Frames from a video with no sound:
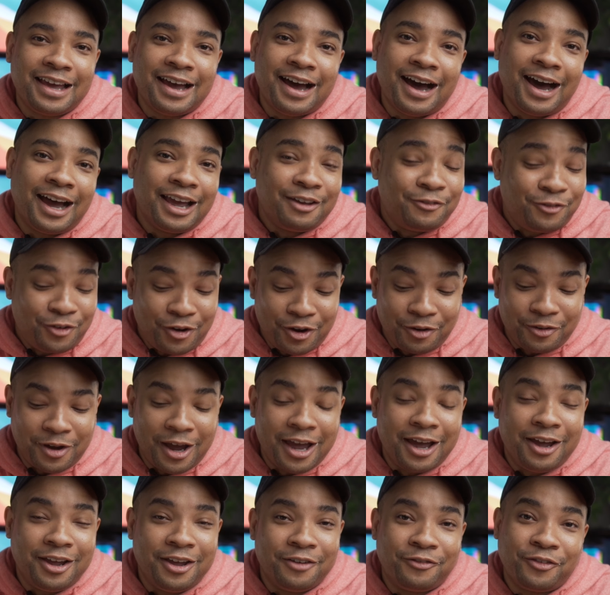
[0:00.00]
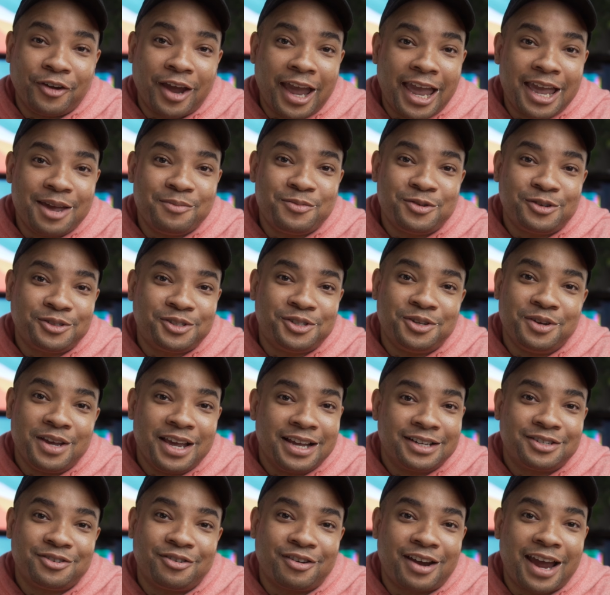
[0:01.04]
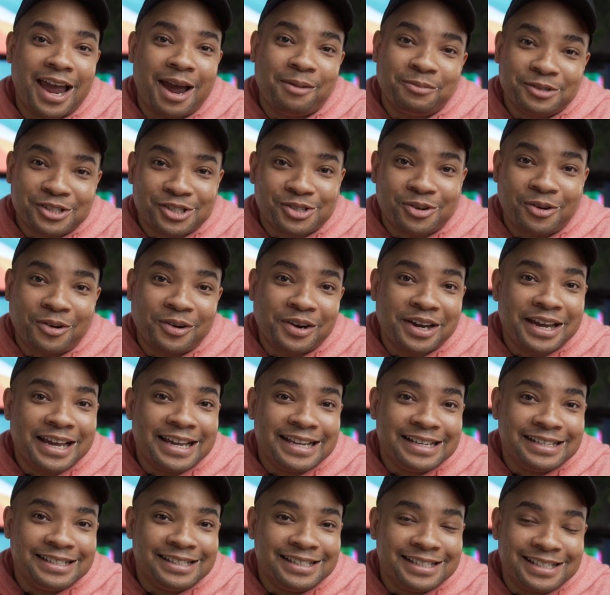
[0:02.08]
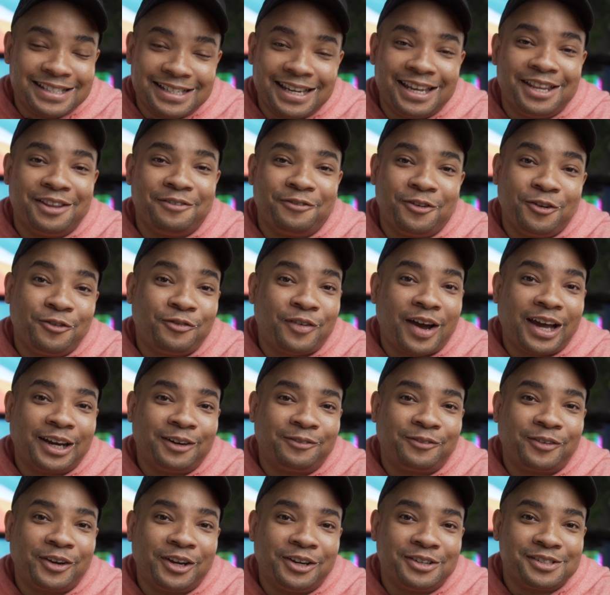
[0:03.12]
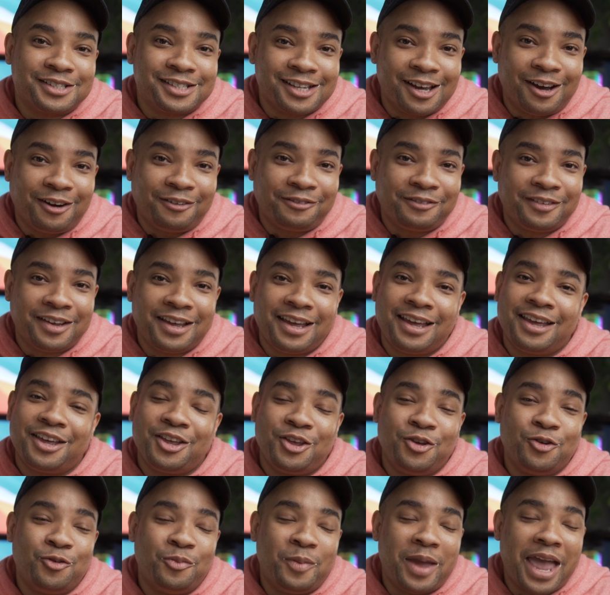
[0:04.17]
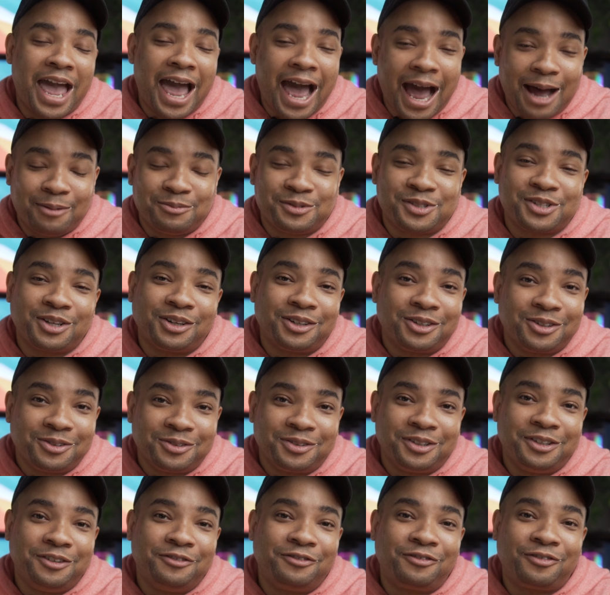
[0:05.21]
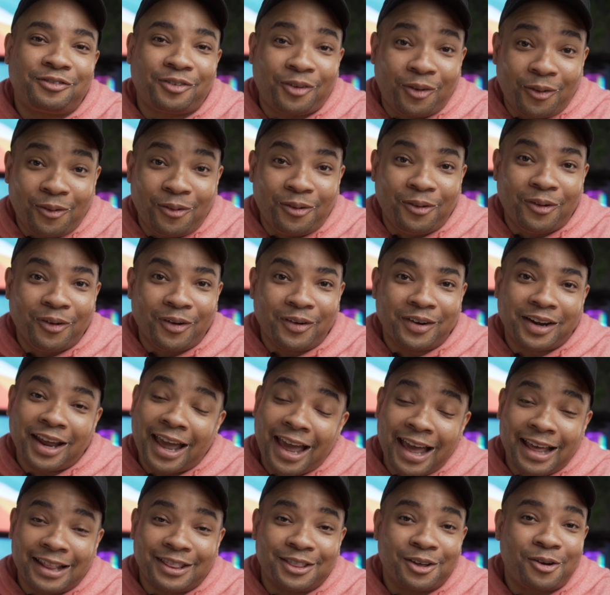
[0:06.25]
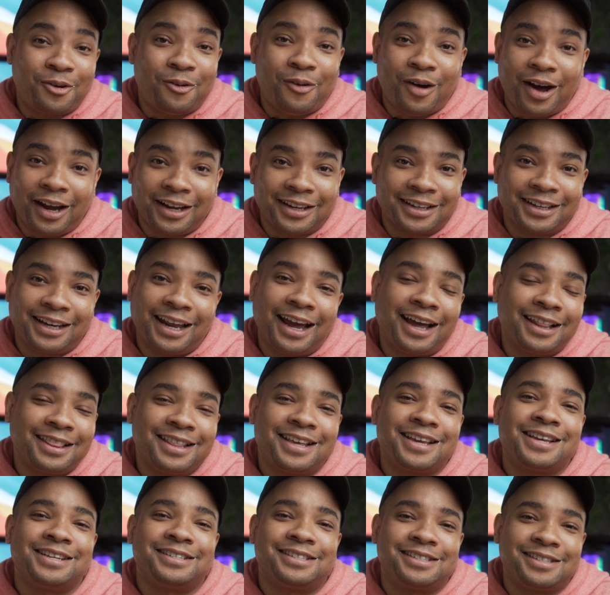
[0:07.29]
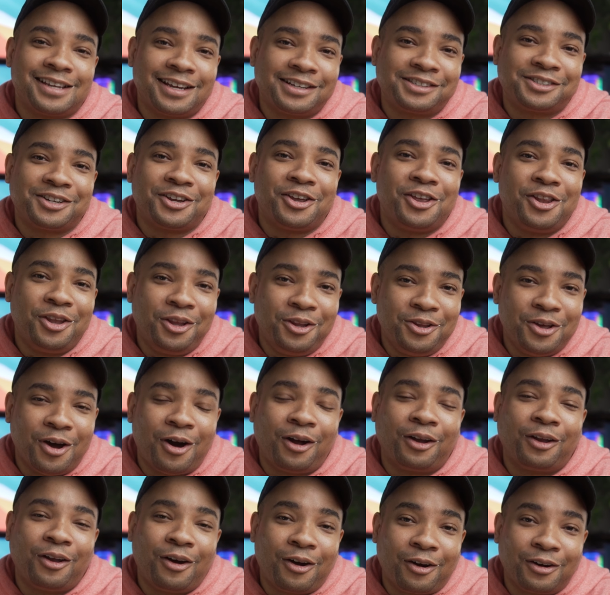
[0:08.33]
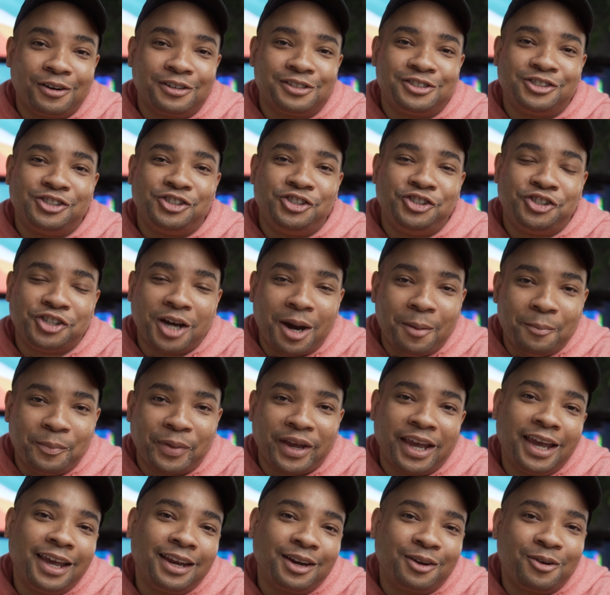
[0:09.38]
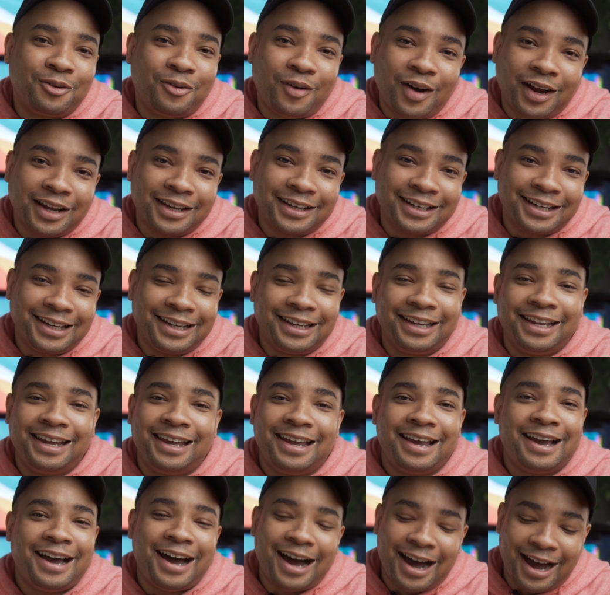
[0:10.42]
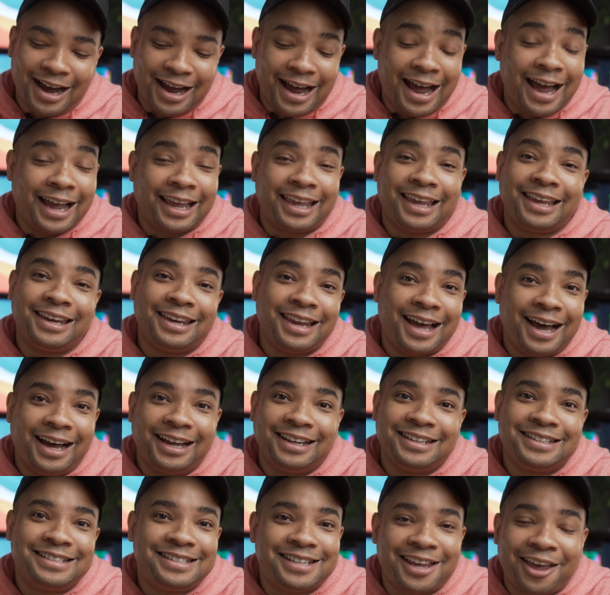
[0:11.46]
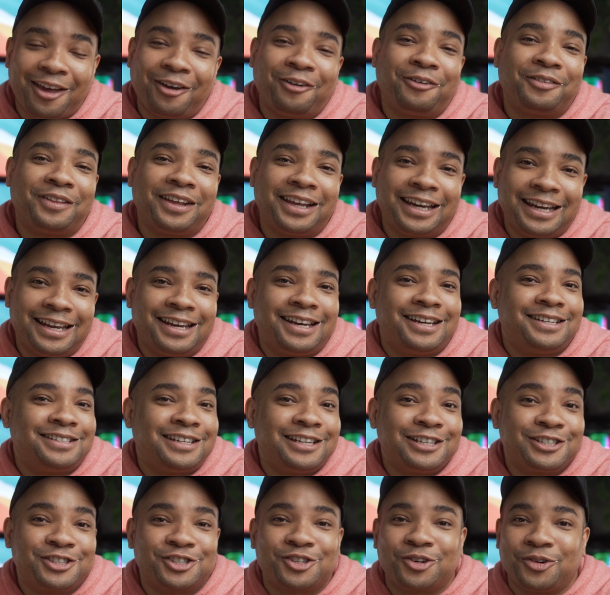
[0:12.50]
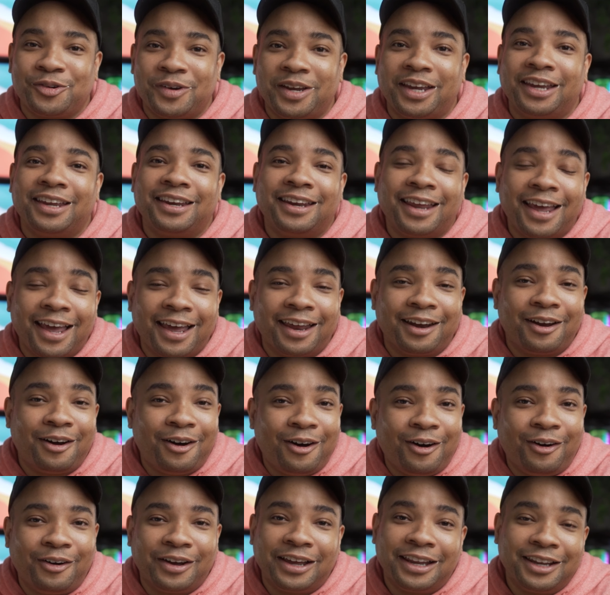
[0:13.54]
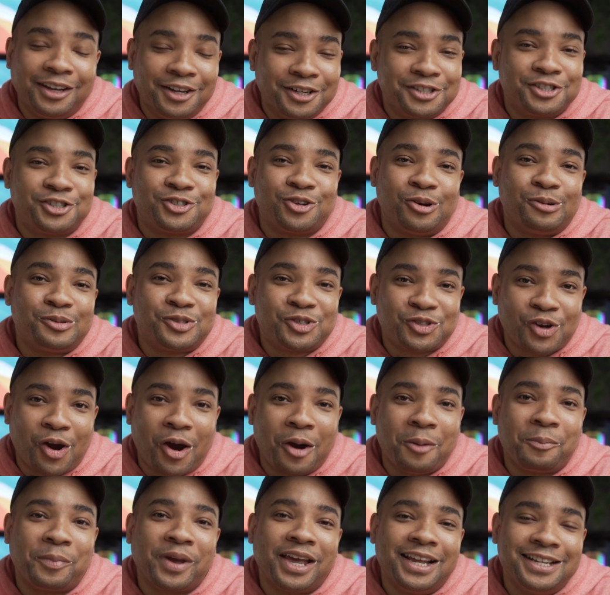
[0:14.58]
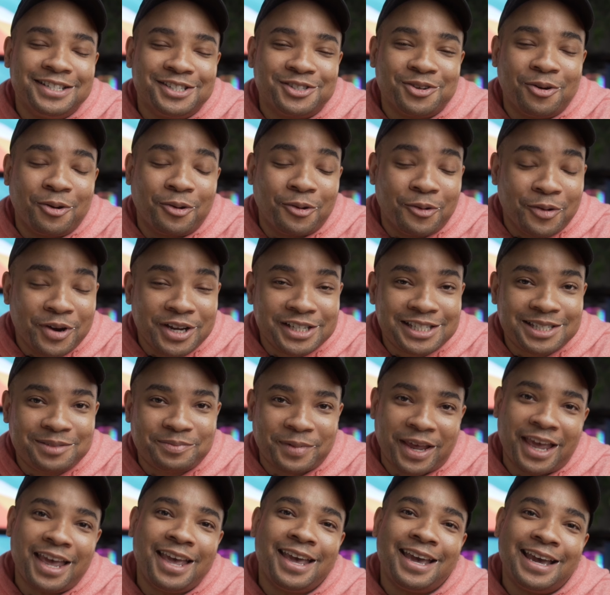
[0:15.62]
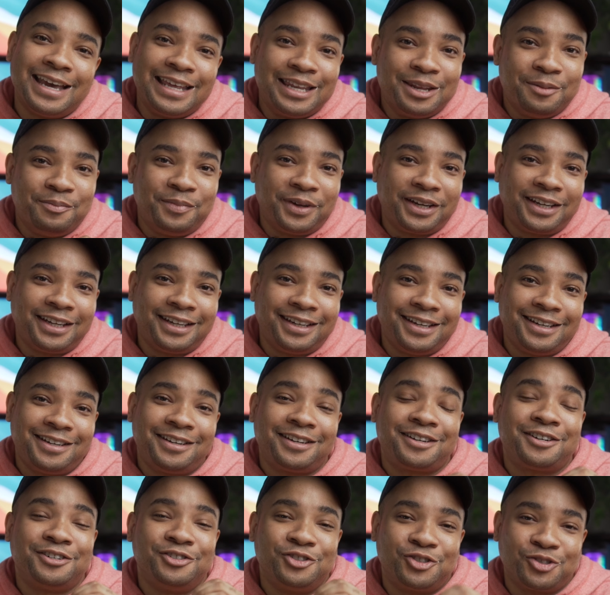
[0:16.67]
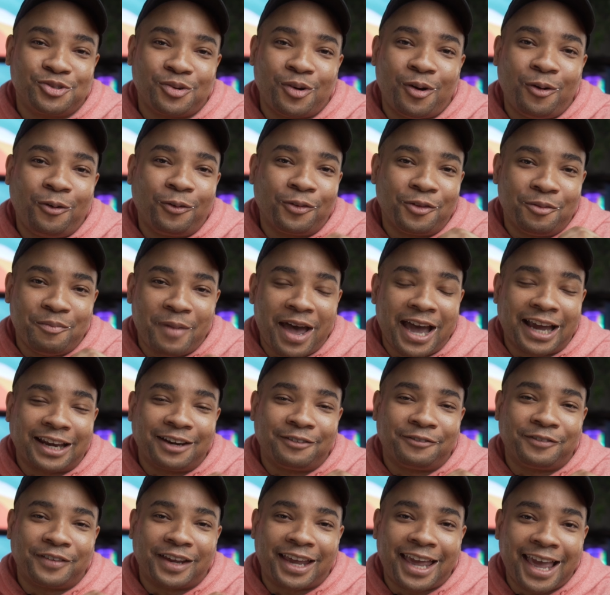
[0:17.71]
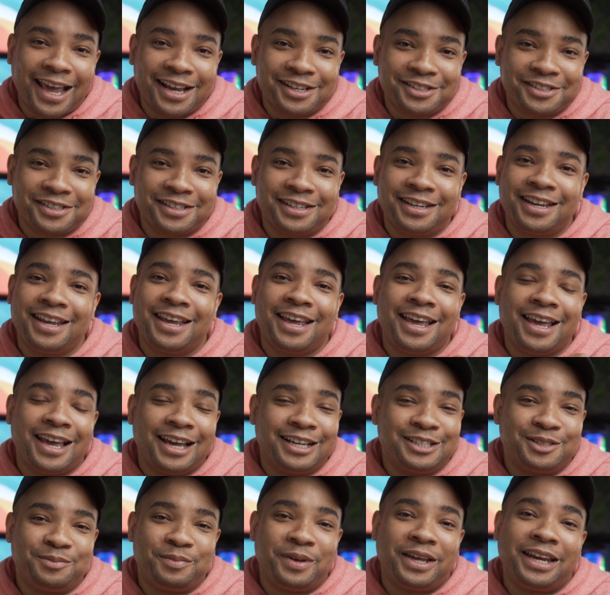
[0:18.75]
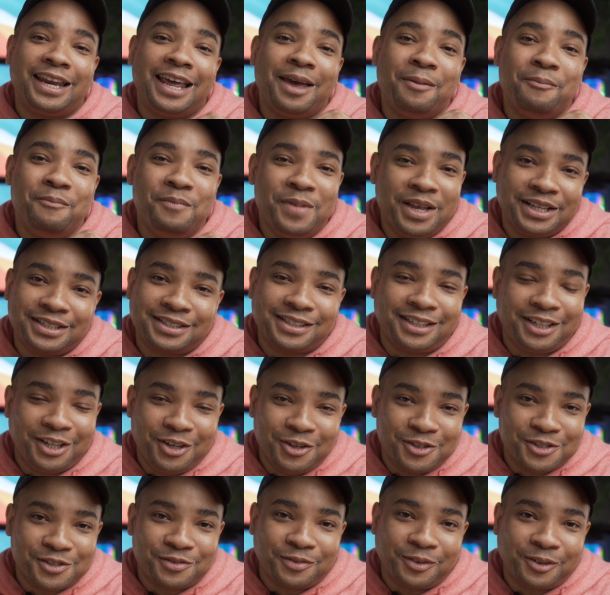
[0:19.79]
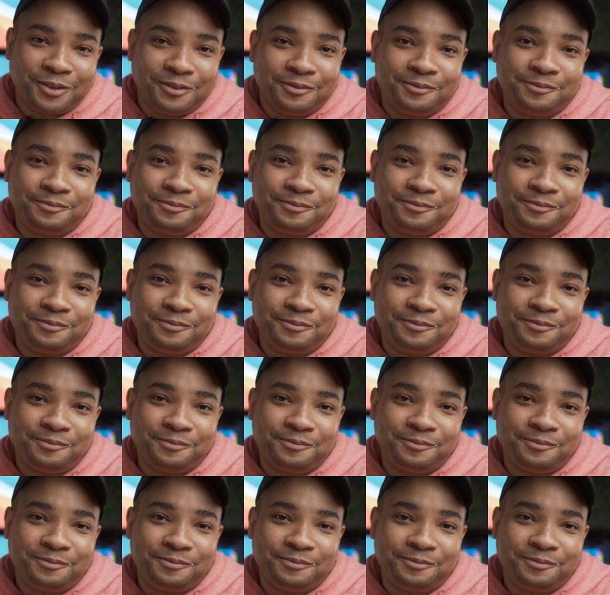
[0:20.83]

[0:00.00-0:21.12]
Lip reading: If you're able to get to a camera store and see the viewfinder for yourself, you'll be absolutely floored at the quality. I think it's such a large jump in quality. I cannot tell that it is a screen at all. It looks so sharp and so crisp, and the ability to control the magnification has been immensely useful.